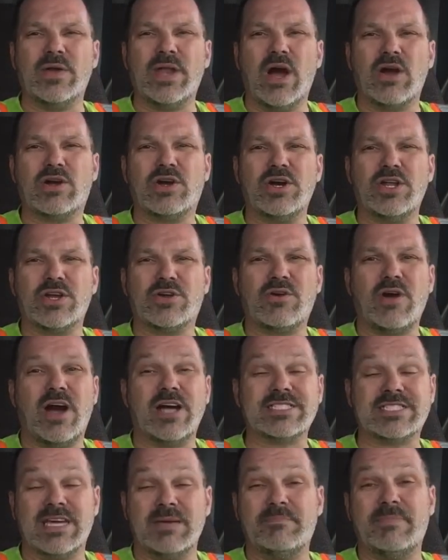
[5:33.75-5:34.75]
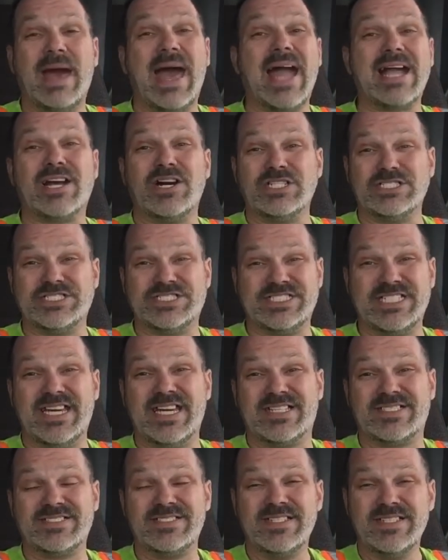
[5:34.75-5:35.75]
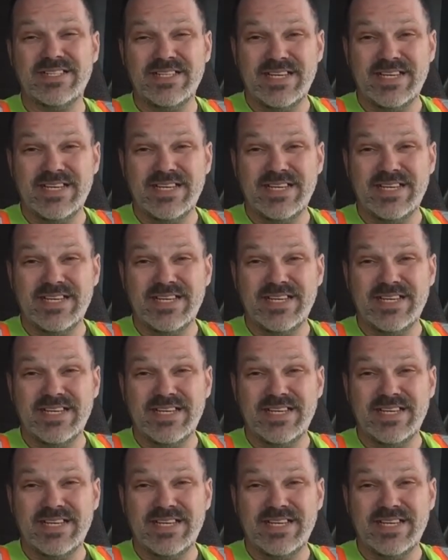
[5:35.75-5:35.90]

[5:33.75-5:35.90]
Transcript: and I'll cut across, get back on 6,